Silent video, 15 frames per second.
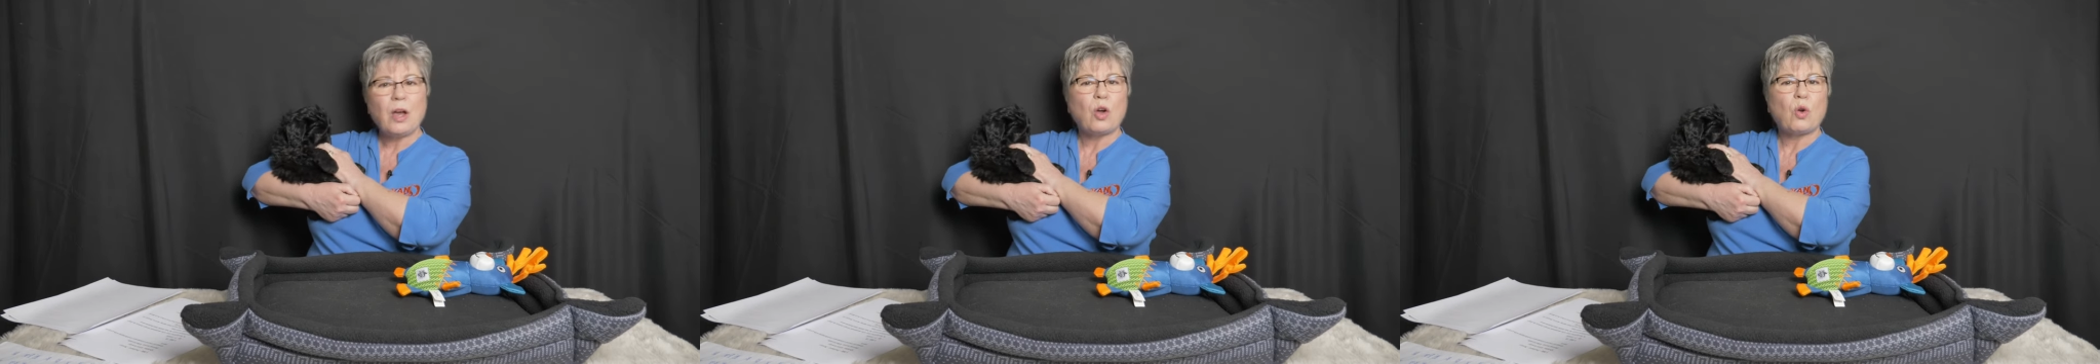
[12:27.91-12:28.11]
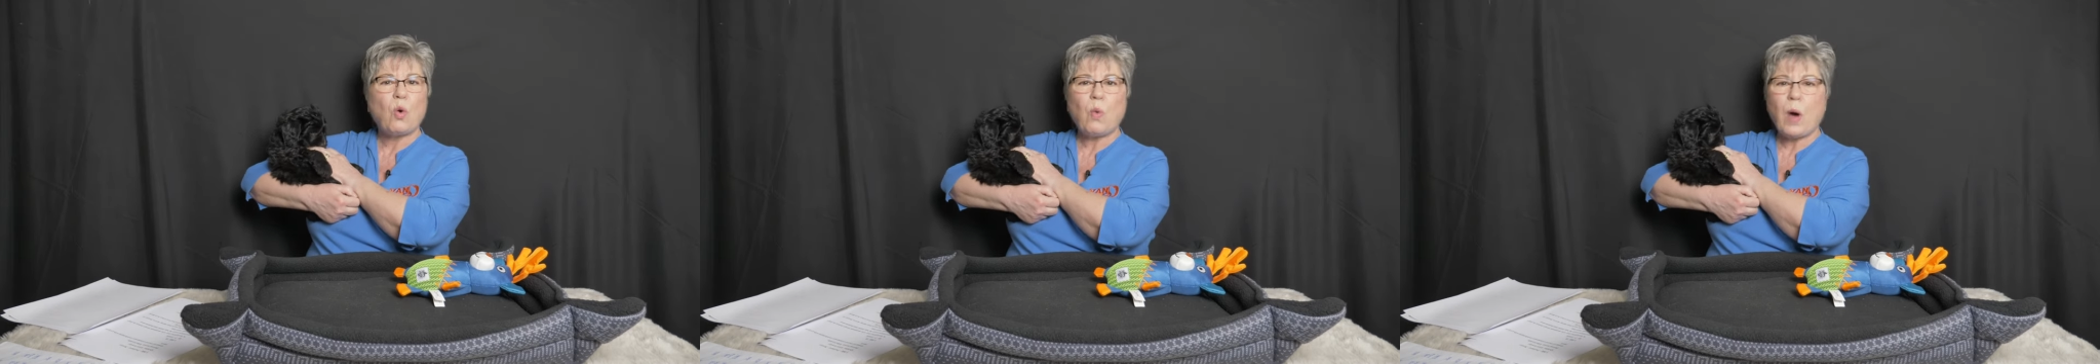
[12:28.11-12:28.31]

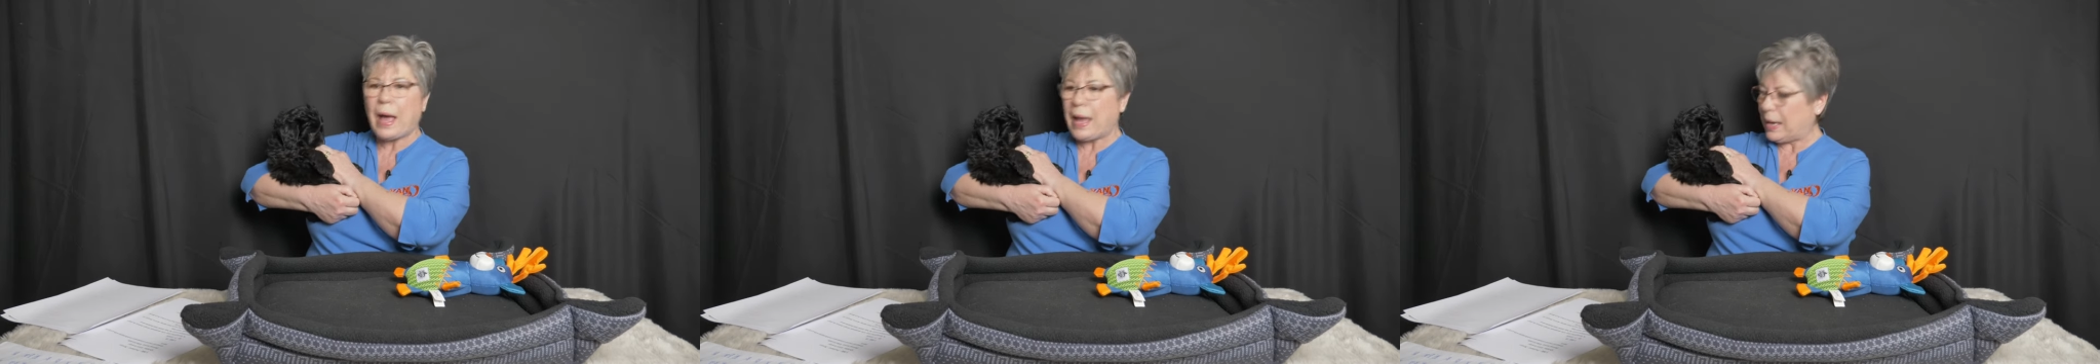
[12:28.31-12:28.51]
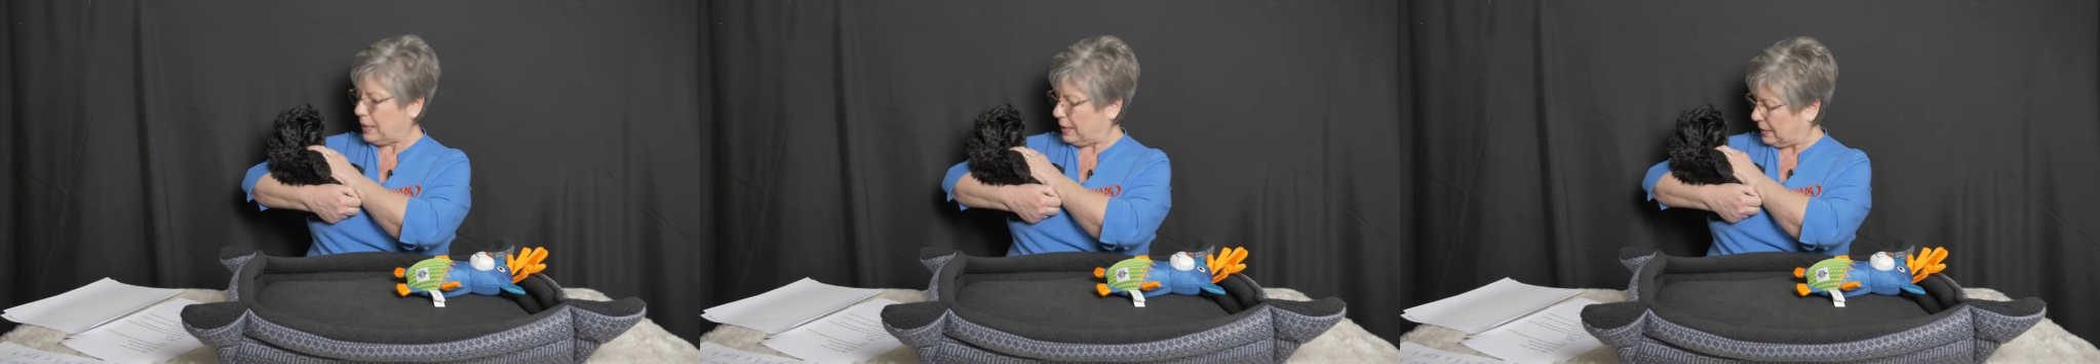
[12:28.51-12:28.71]

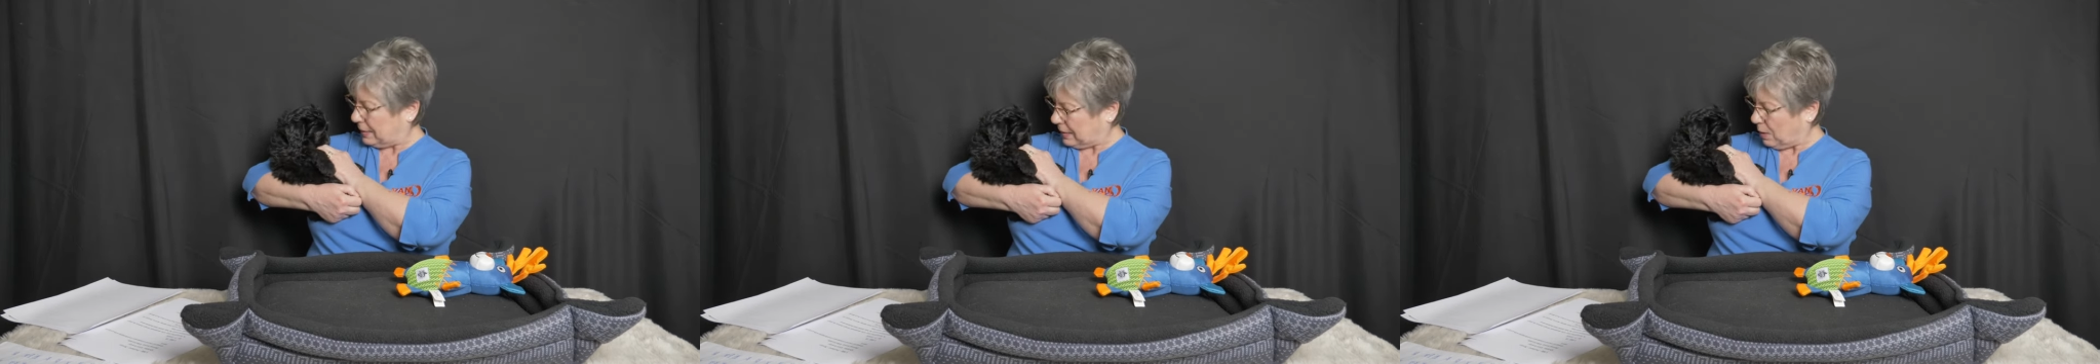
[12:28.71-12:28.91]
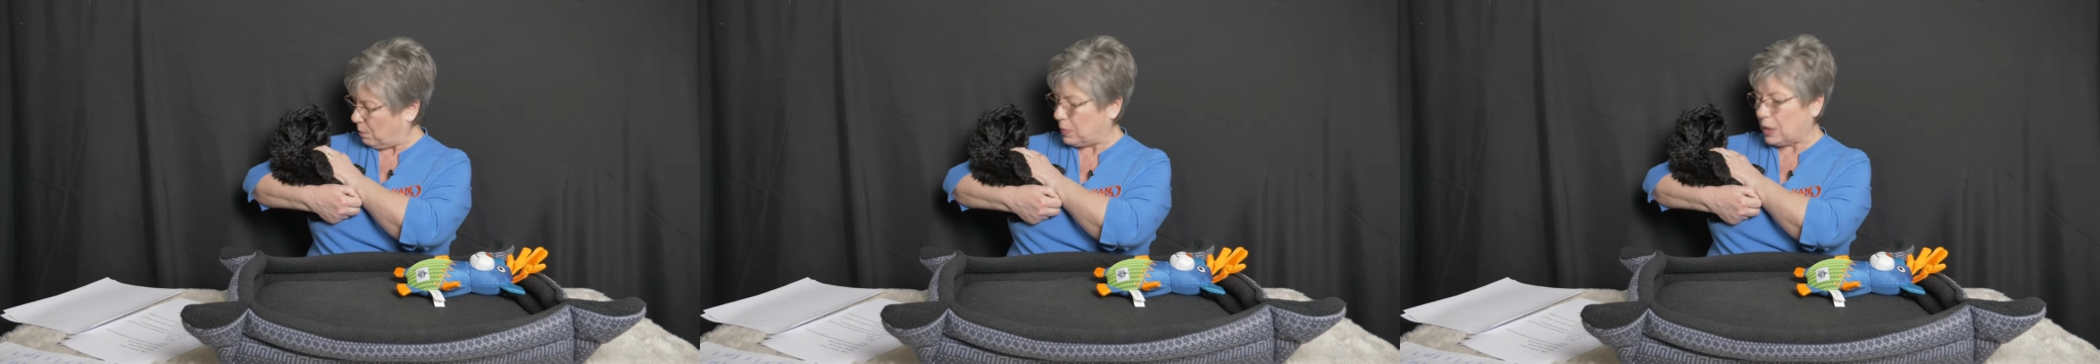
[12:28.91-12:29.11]
quiet
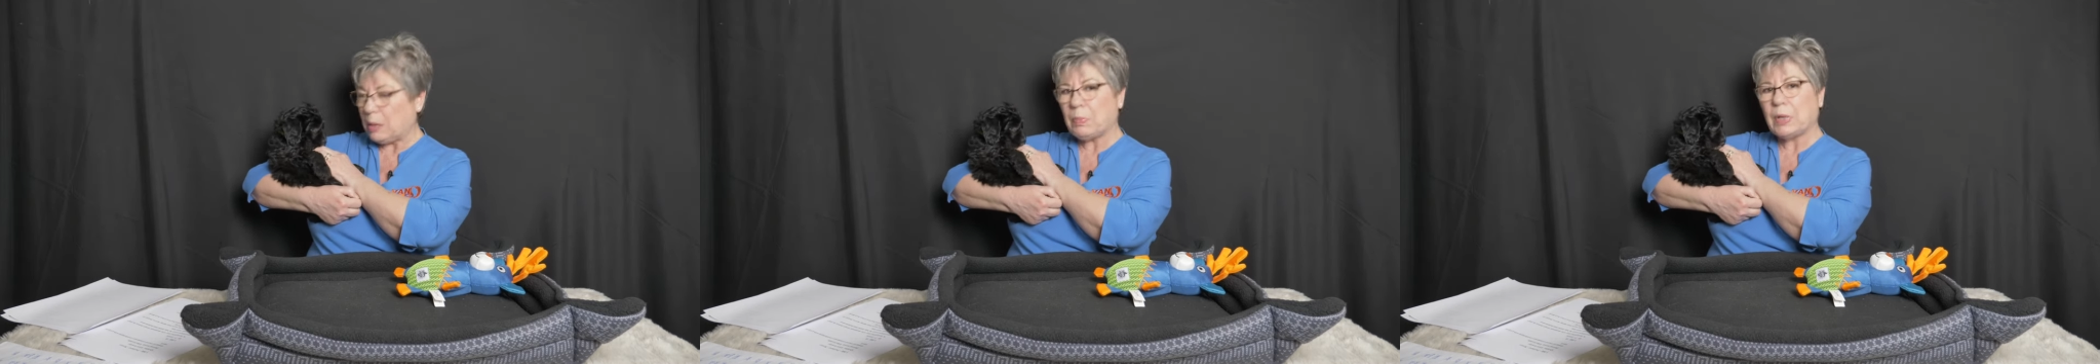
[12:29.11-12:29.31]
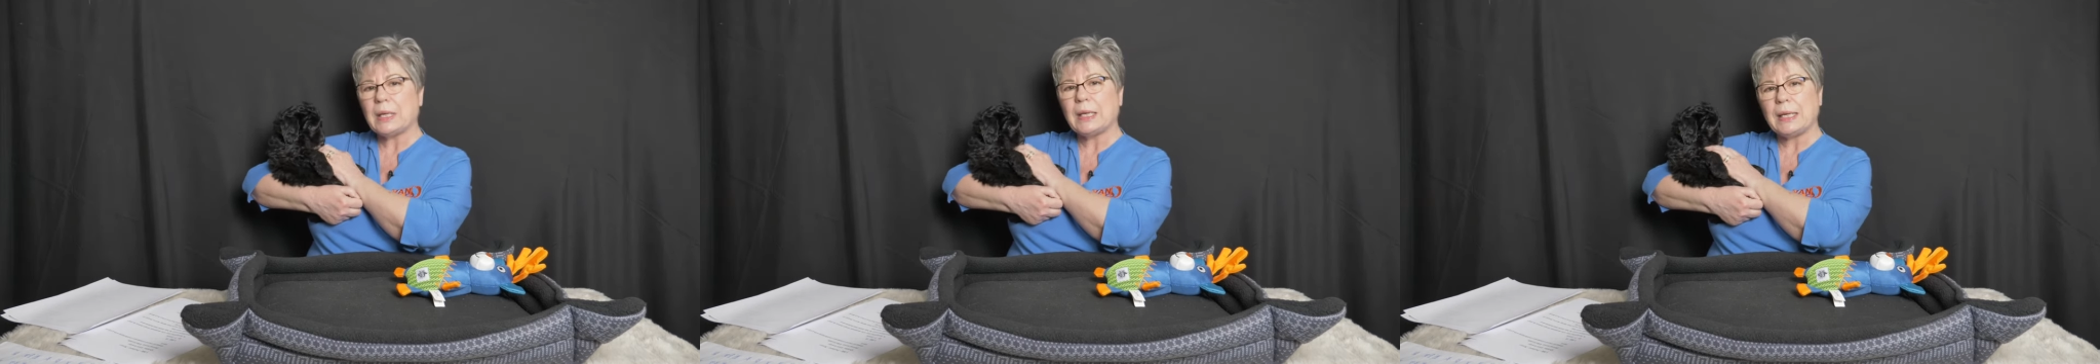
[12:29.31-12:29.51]
as can be,
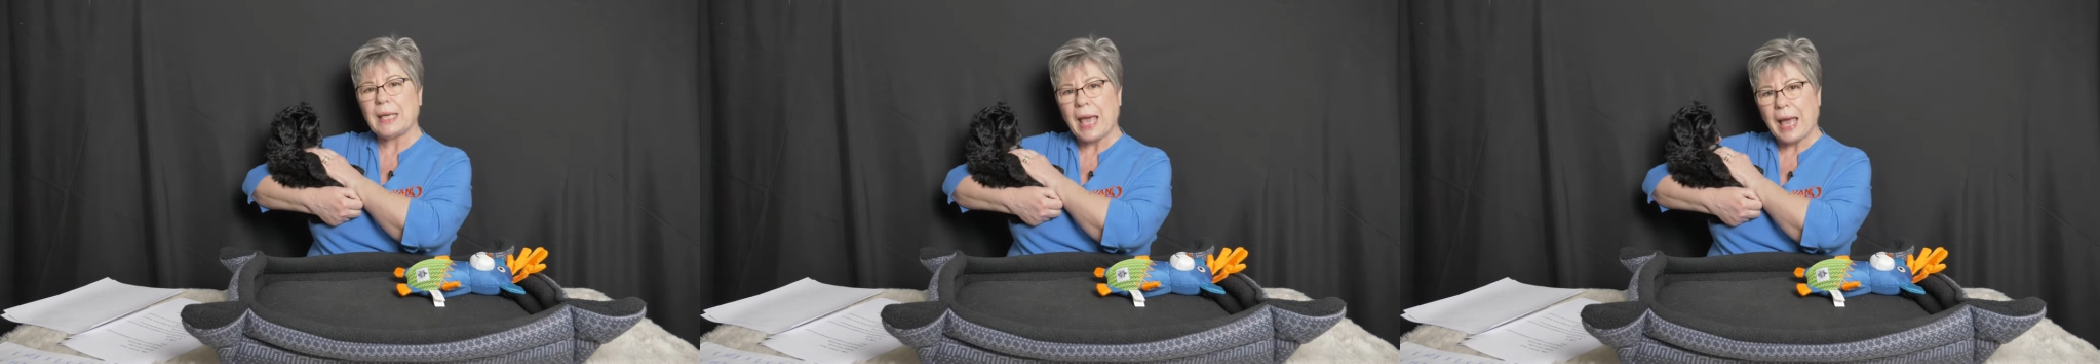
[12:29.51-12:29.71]
but he